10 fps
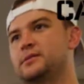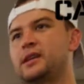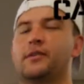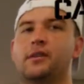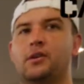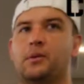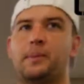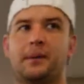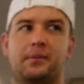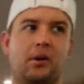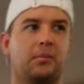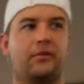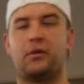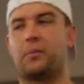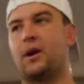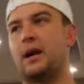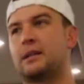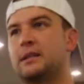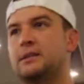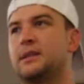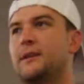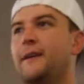give a little pep talk before practice.